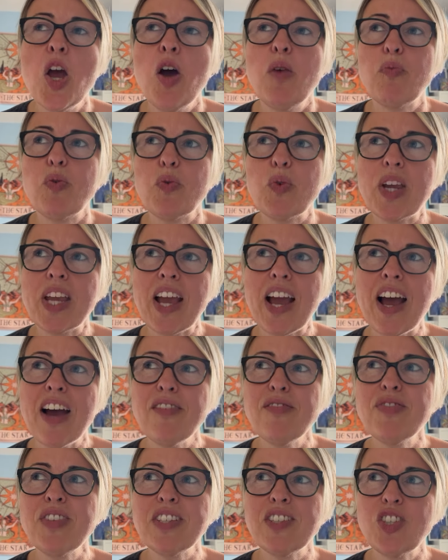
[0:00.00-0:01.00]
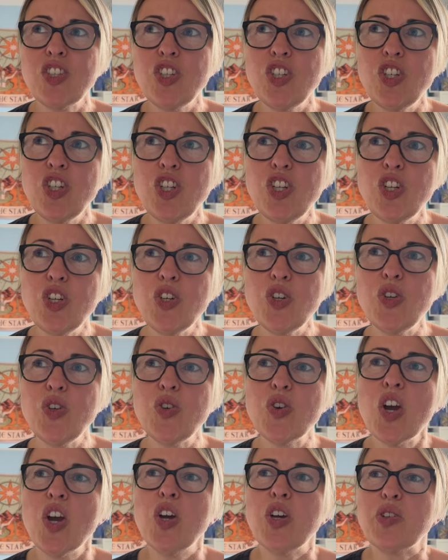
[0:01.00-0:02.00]
but we have this new
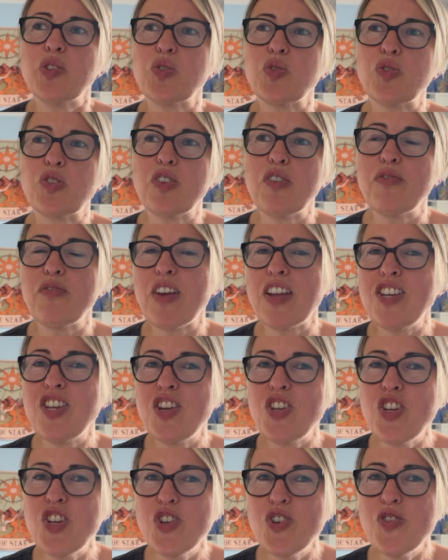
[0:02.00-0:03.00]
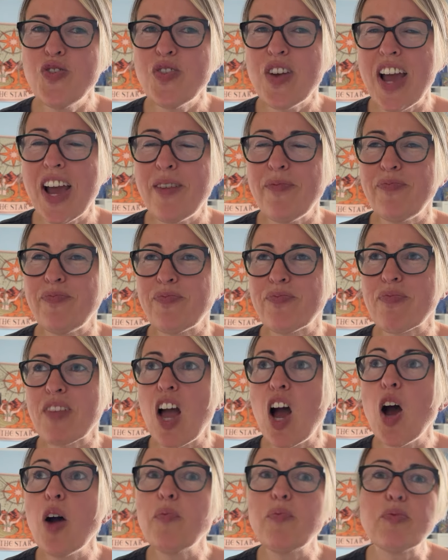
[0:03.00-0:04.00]
sort of new um,
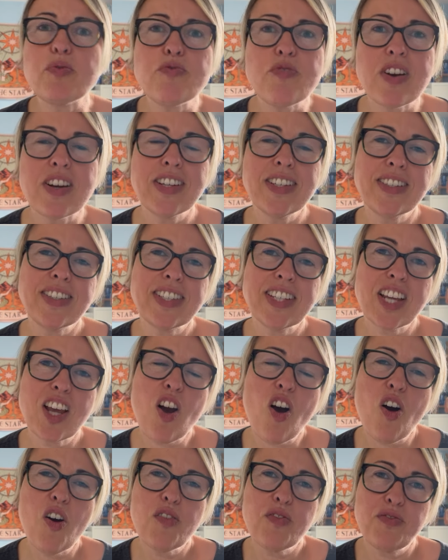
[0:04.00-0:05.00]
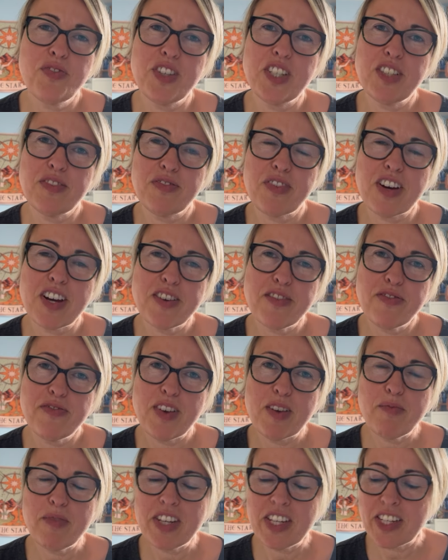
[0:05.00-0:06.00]
uprising of the divine
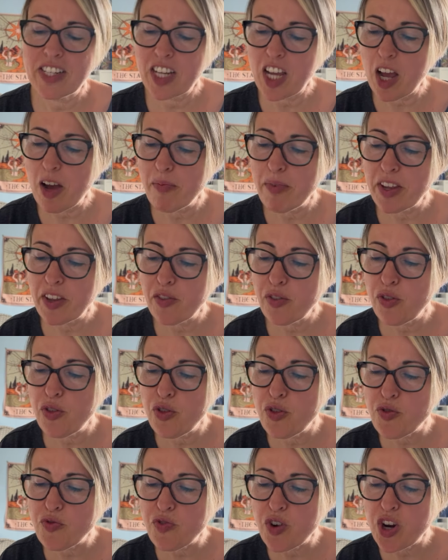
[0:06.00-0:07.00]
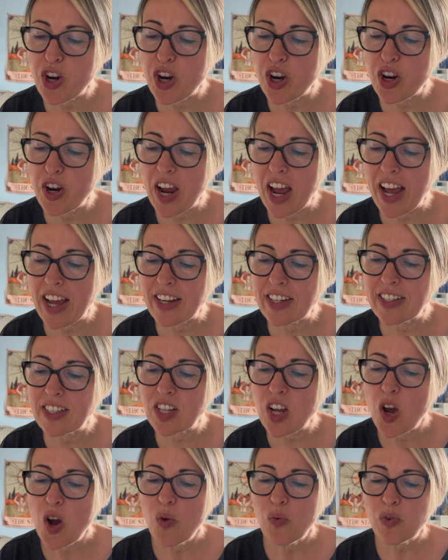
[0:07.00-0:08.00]
feminine coming through and
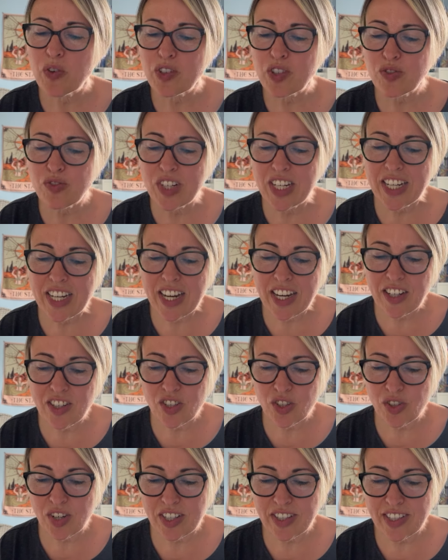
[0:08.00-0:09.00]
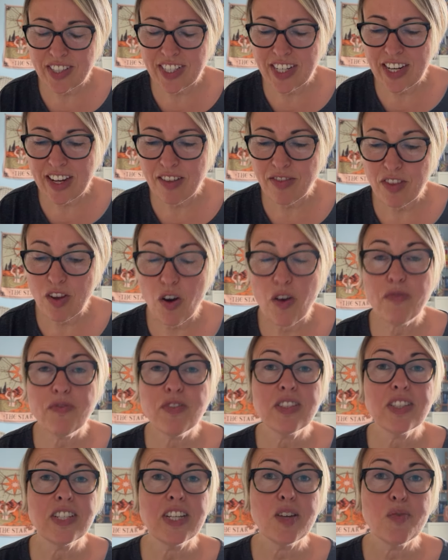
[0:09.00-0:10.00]
what's really interesting that
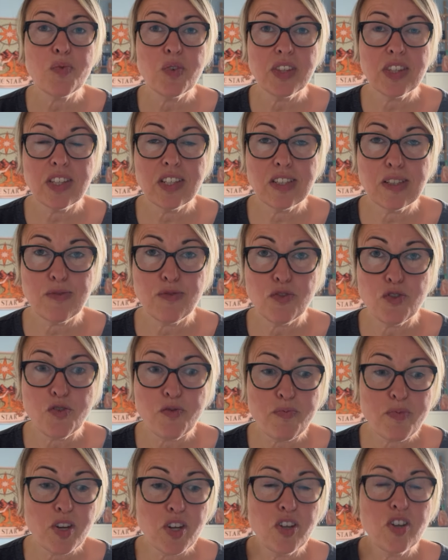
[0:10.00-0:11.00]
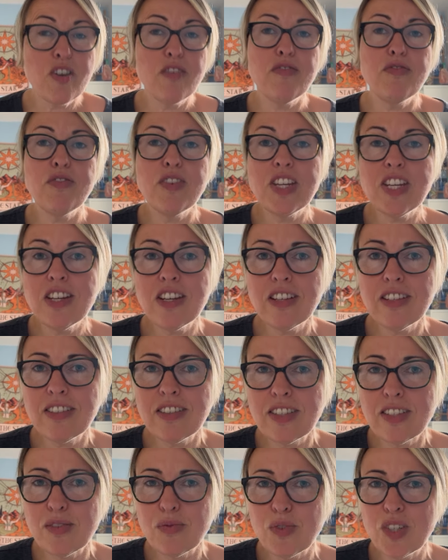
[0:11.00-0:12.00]
obviously with this full moon
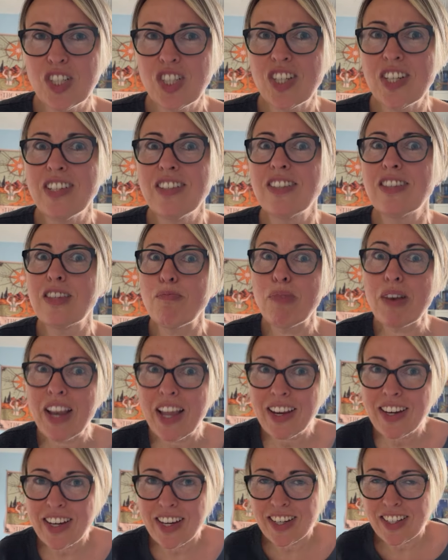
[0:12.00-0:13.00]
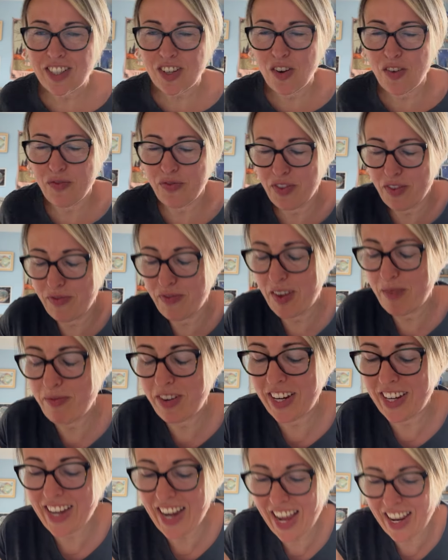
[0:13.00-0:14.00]
venus which is the planet of the
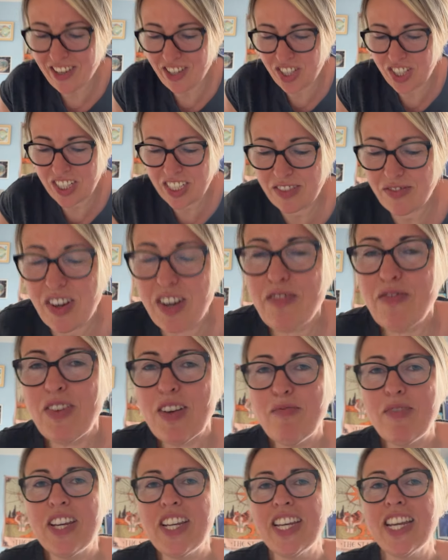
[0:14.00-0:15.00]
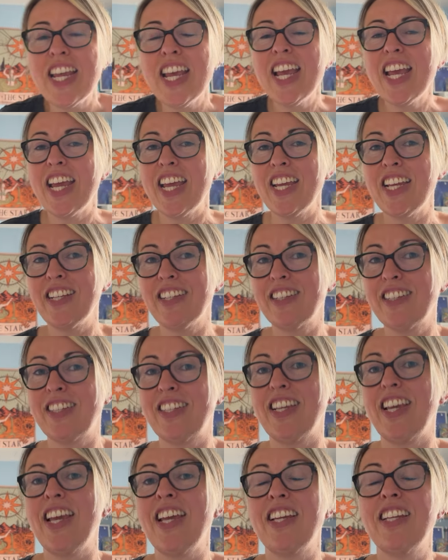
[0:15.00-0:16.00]
feminine energy divine feminine is
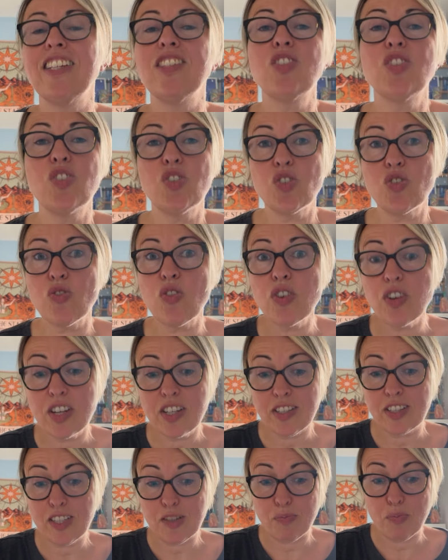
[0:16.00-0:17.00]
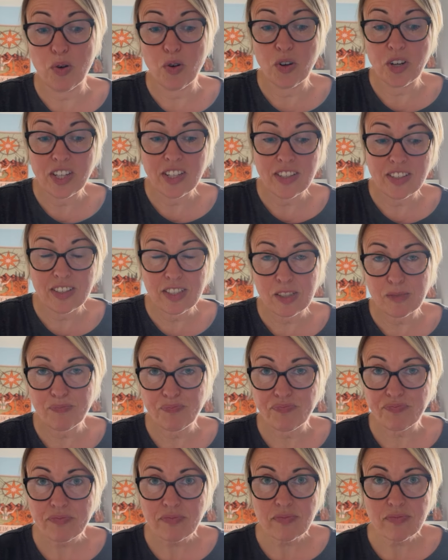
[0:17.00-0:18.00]
in its strongest point
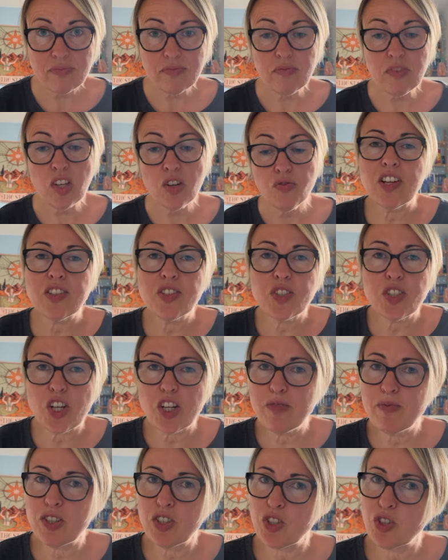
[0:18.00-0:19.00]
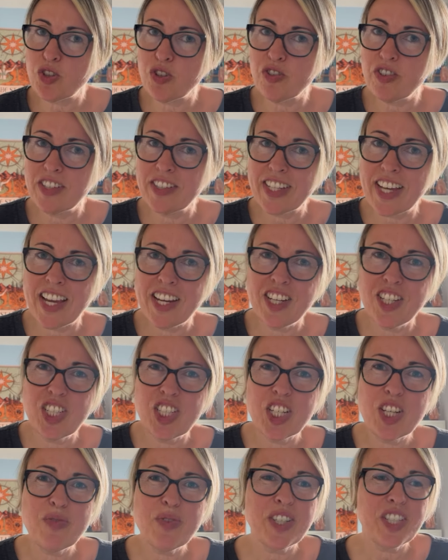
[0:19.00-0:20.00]
there's so much Taurus
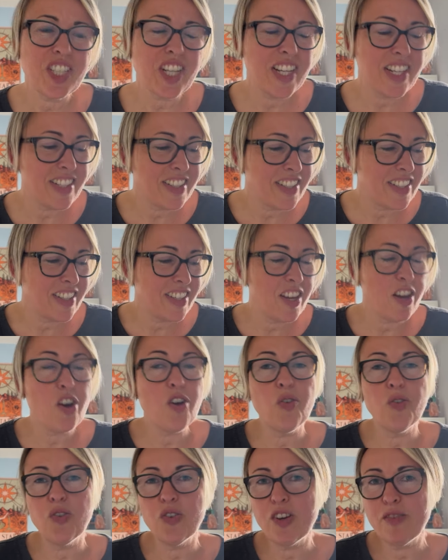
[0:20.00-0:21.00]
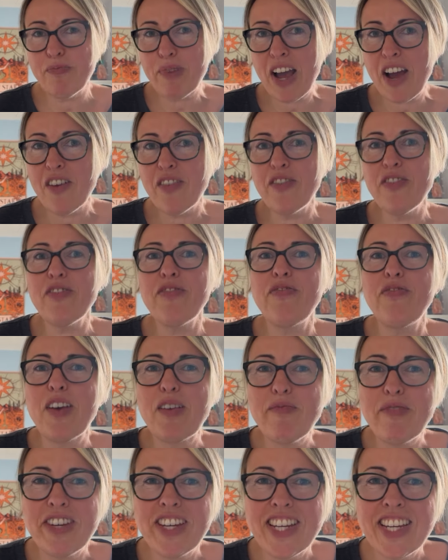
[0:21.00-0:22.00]
energy, which is all about
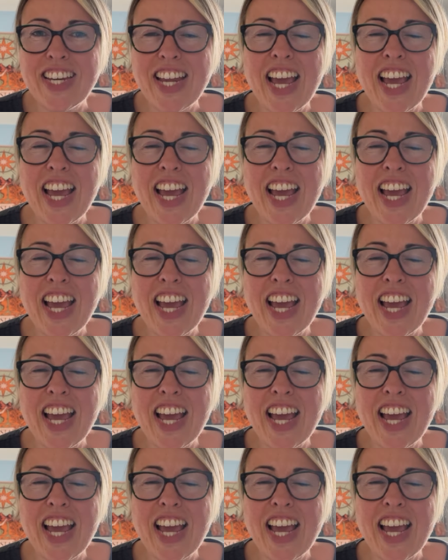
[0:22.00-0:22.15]
feminine